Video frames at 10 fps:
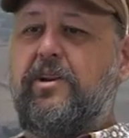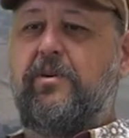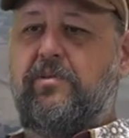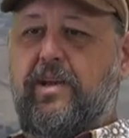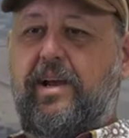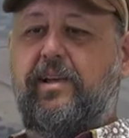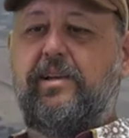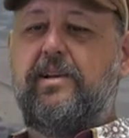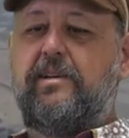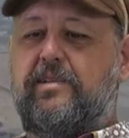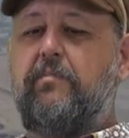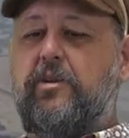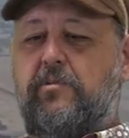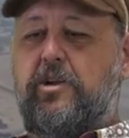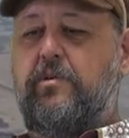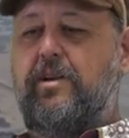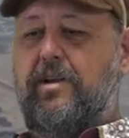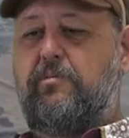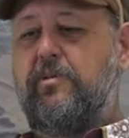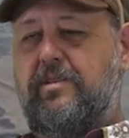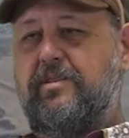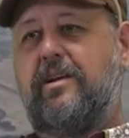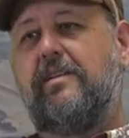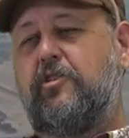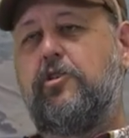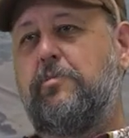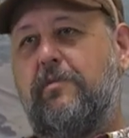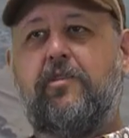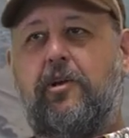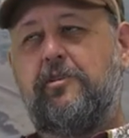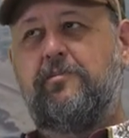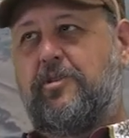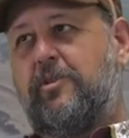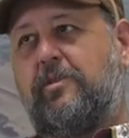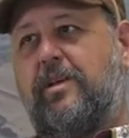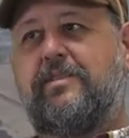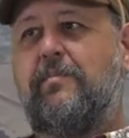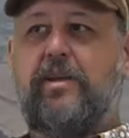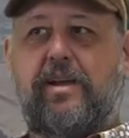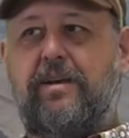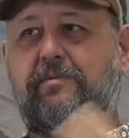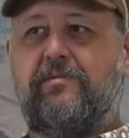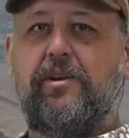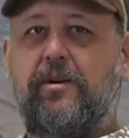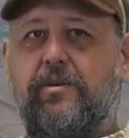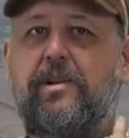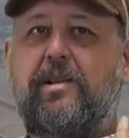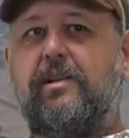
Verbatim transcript: you know, like something where you end up with these kind of cubic volumes that look like something out of, you know,